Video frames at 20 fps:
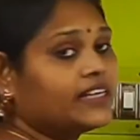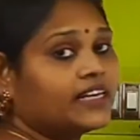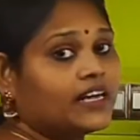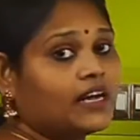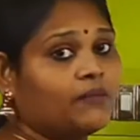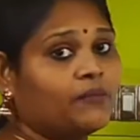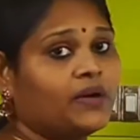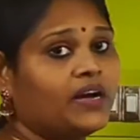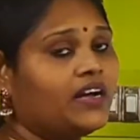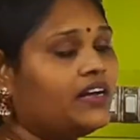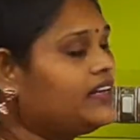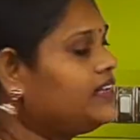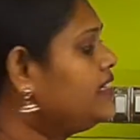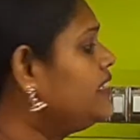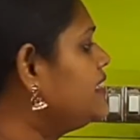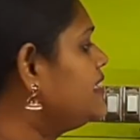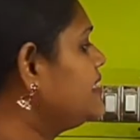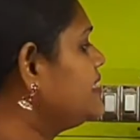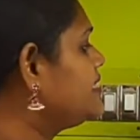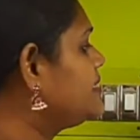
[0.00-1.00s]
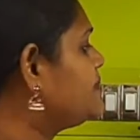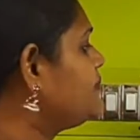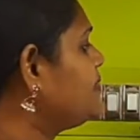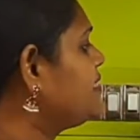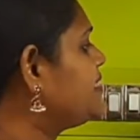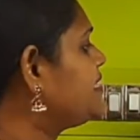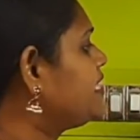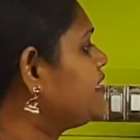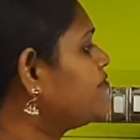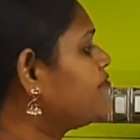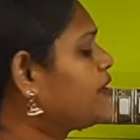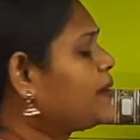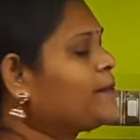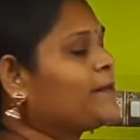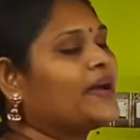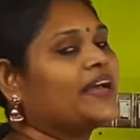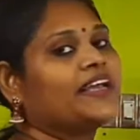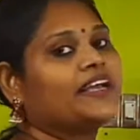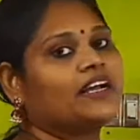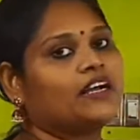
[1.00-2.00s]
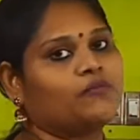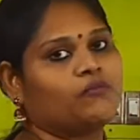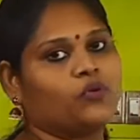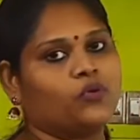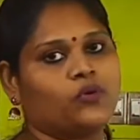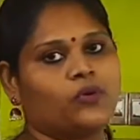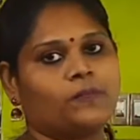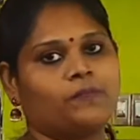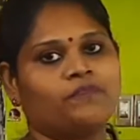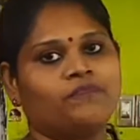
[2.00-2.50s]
comma is missing from my cupboard.